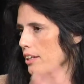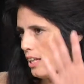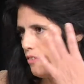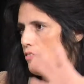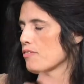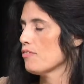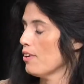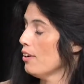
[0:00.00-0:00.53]

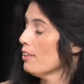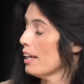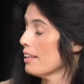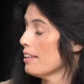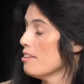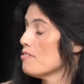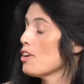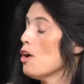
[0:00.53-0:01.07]
felt like
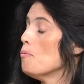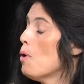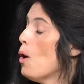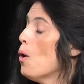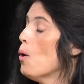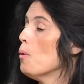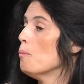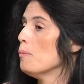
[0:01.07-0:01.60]
they've come
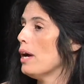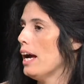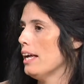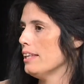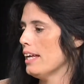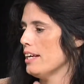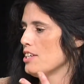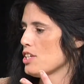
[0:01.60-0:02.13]
home,
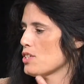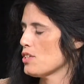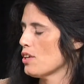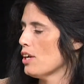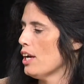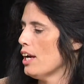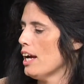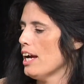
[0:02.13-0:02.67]
and
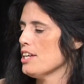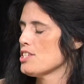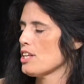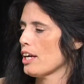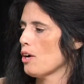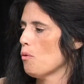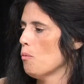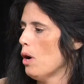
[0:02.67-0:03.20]
it's
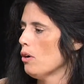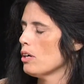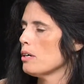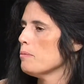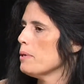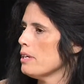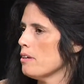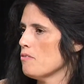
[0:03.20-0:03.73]
like a
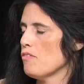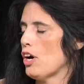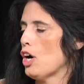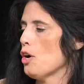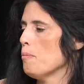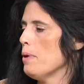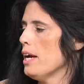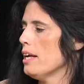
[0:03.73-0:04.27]
welcoming
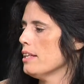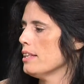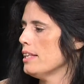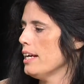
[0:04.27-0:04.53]
environment.